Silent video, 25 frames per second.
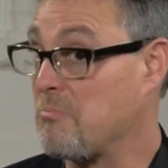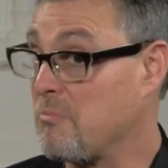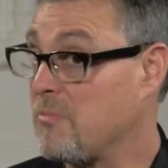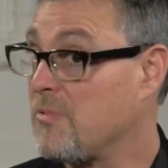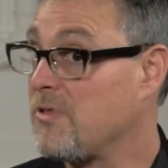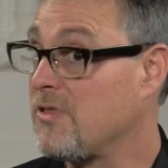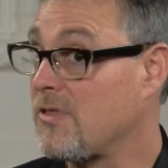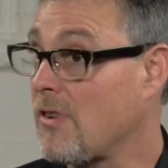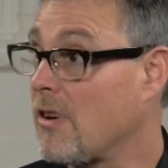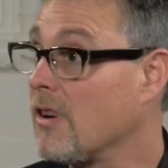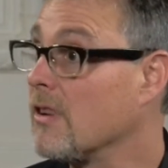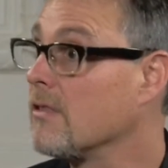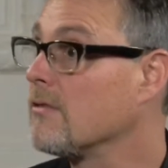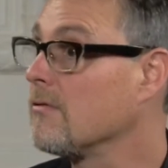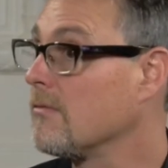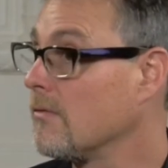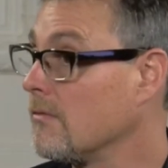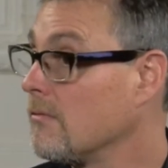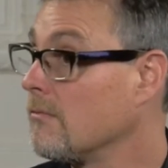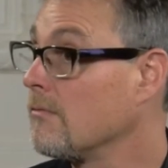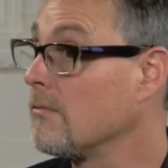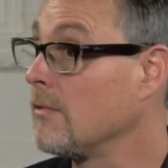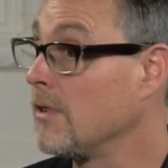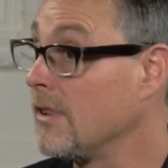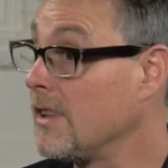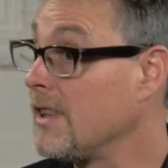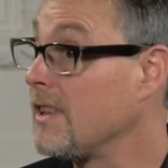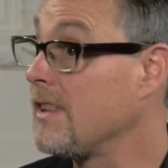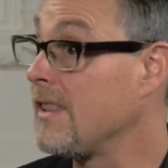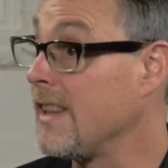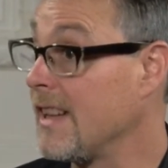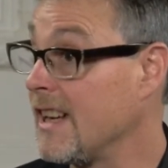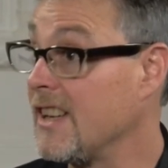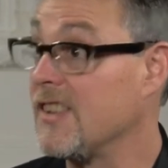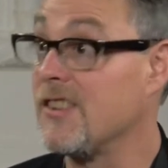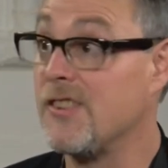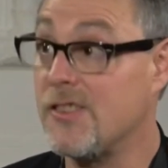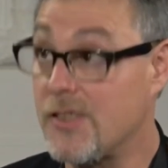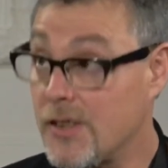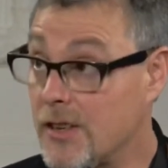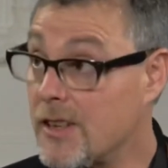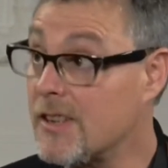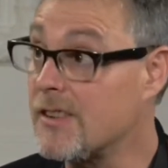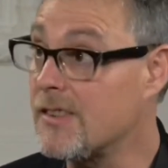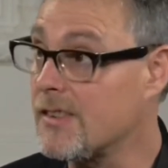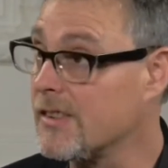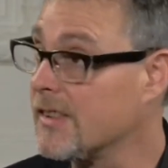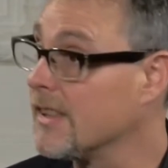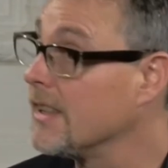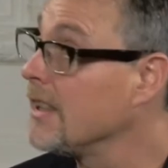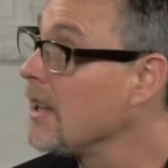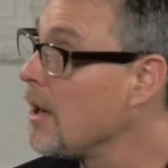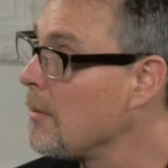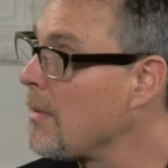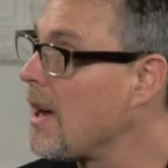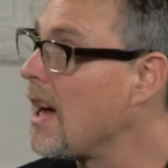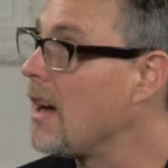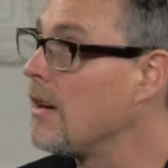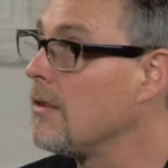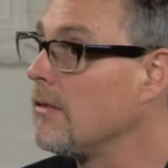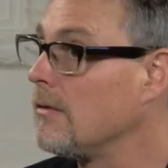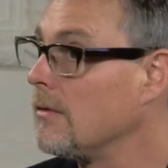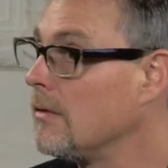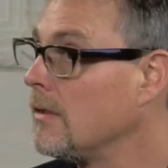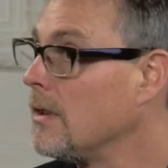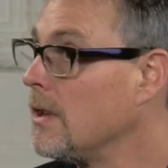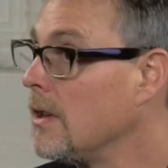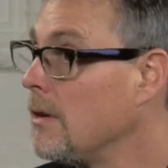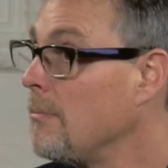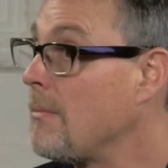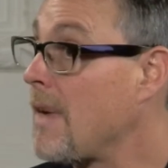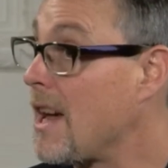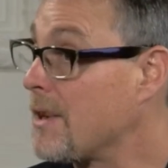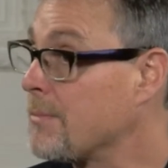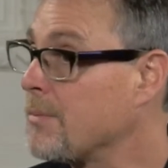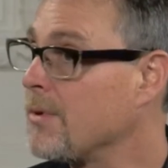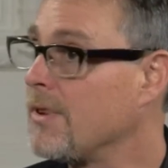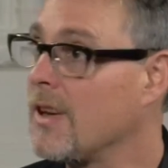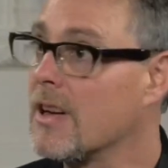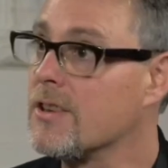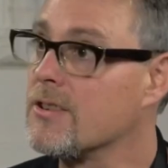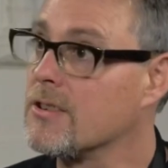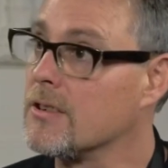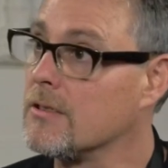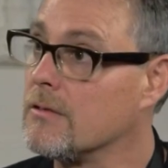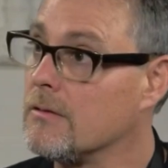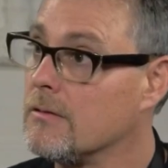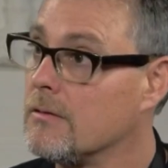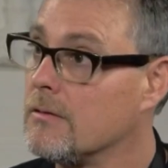start really thinking seriously about mass production.